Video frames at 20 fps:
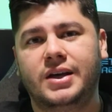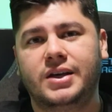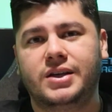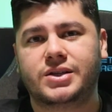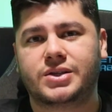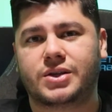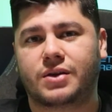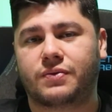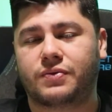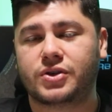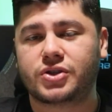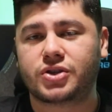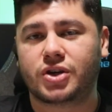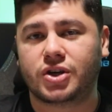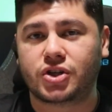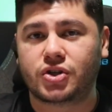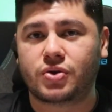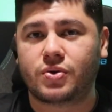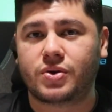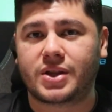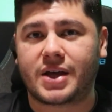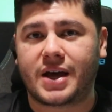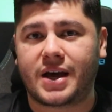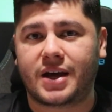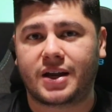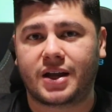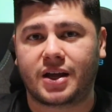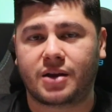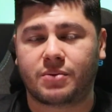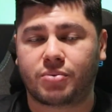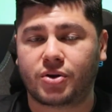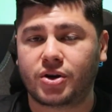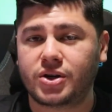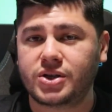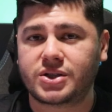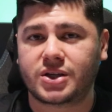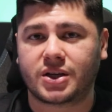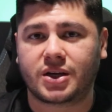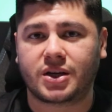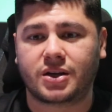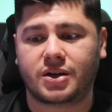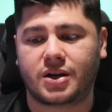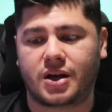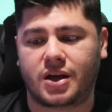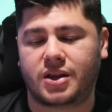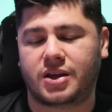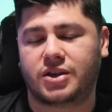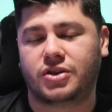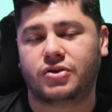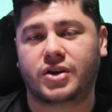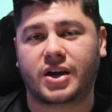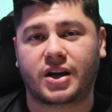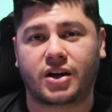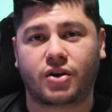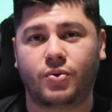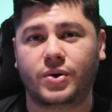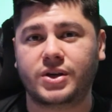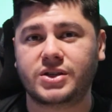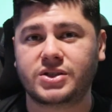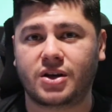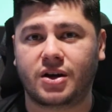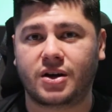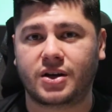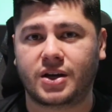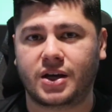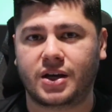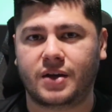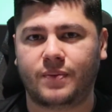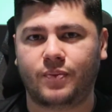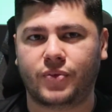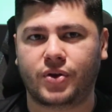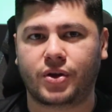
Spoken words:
So if you start doing that in person and then you get quizzed on it,